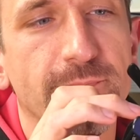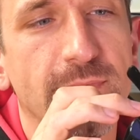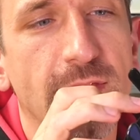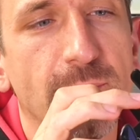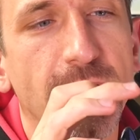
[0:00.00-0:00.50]
Now
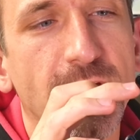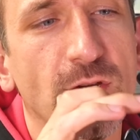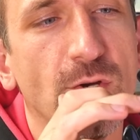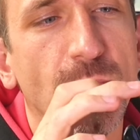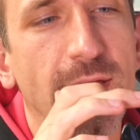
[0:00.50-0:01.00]
that'll probably go
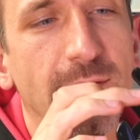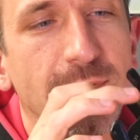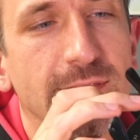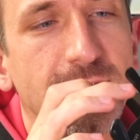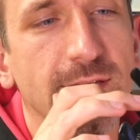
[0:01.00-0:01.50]
away
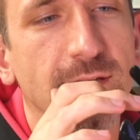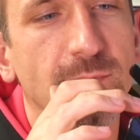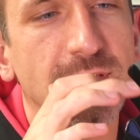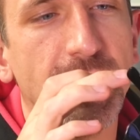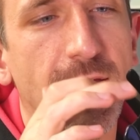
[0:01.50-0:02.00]
with uh,
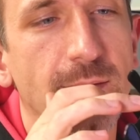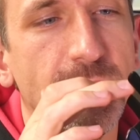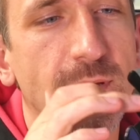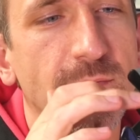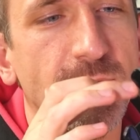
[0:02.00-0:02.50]
with time and
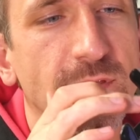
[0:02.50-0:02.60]
maybe with